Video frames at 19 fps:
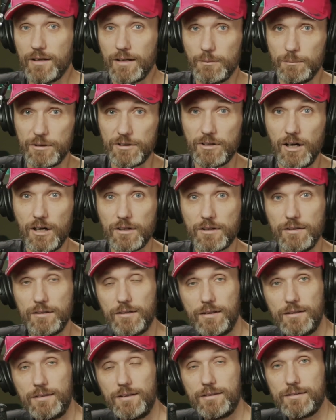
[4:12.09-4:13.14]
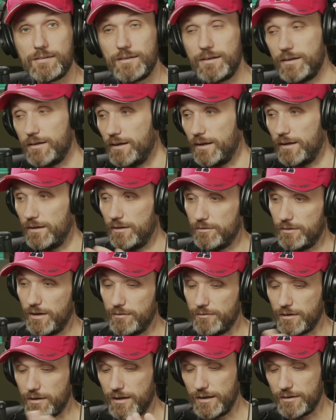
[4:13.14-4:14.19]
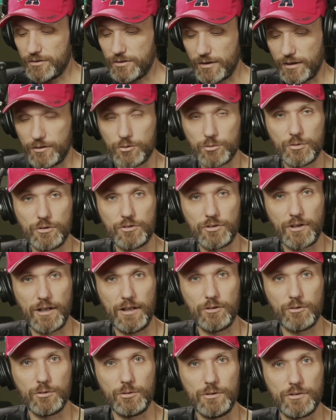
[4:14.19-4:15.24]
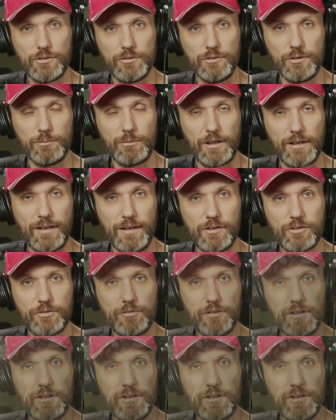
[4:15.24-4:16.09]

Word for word: I can be talking, and let's say I, if I have a guest, I can switch it again to his, you know, my guest